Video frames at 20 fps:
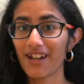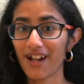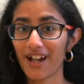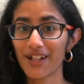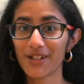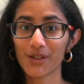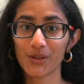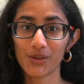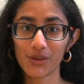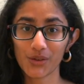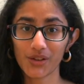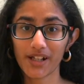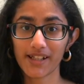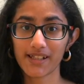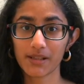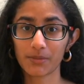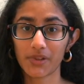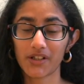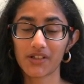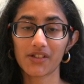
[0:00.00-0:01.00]
I told you
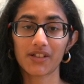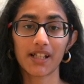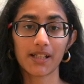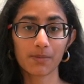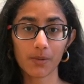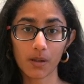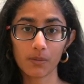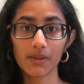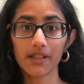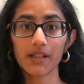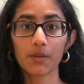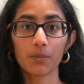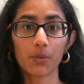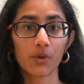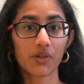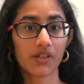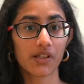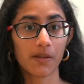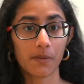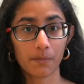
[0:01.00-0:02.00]
guys about. So that's probably the
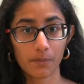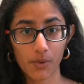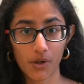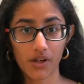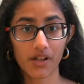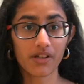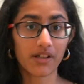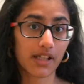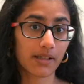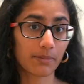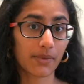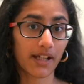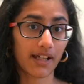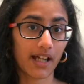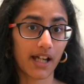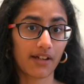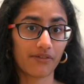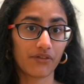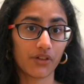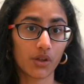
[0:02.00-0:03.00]
most important tip I
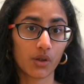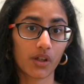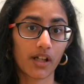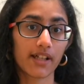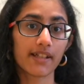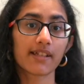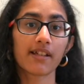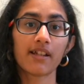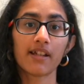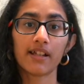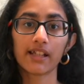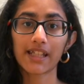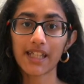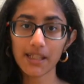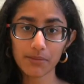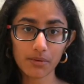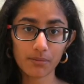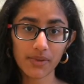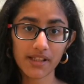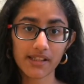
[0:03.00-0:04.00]
have for you guys.
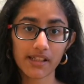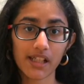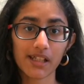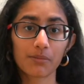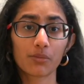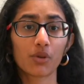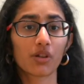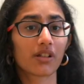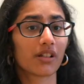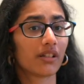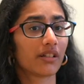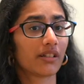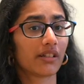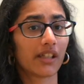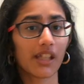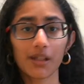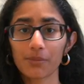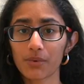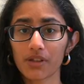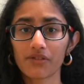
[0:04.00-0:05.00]
Keep a mistake booklet,
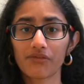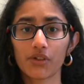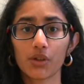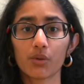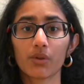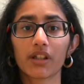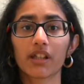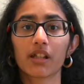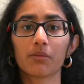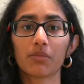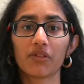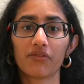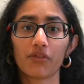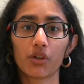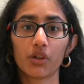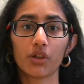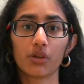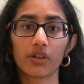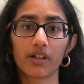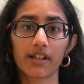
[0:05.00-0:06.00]
keep reviewing it
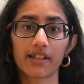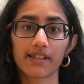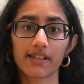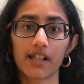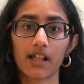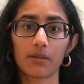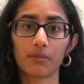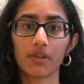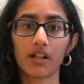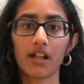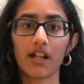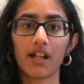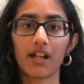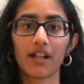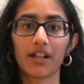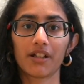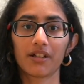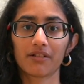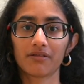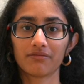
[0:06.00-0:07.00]
before your exam
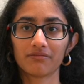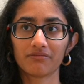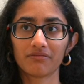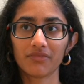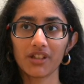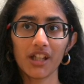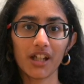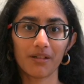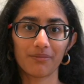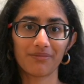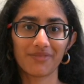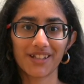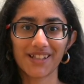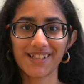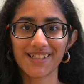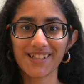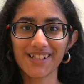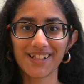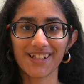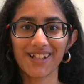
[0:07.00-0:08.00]
and yeah,
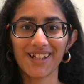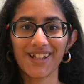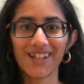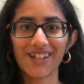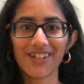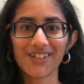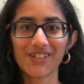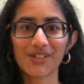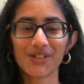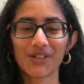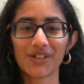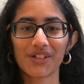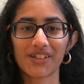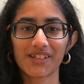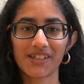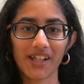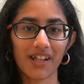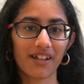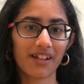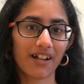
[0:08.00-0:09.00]
that's it. So
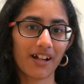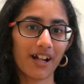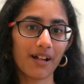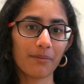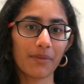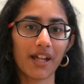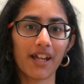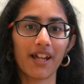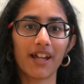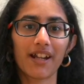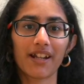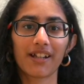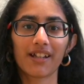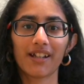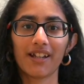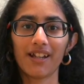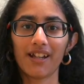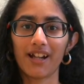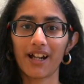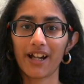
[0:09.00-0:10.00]
stay calm and
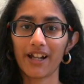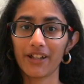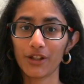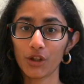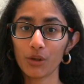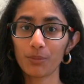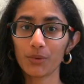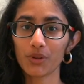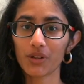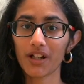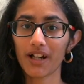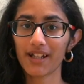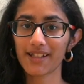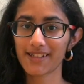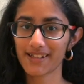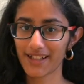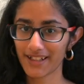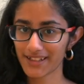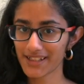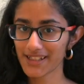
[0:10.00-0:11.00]
I hope you
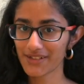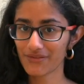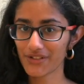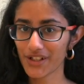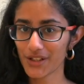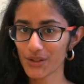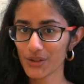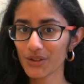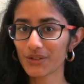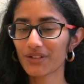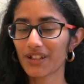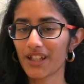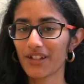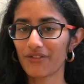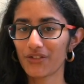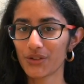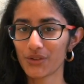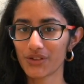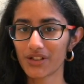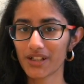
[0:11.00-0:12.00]
guys like this video.
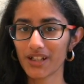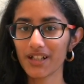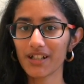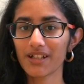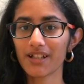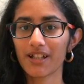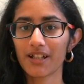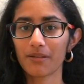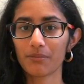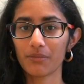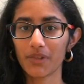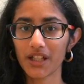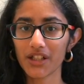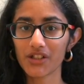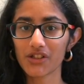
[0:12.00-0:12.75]
If you did, make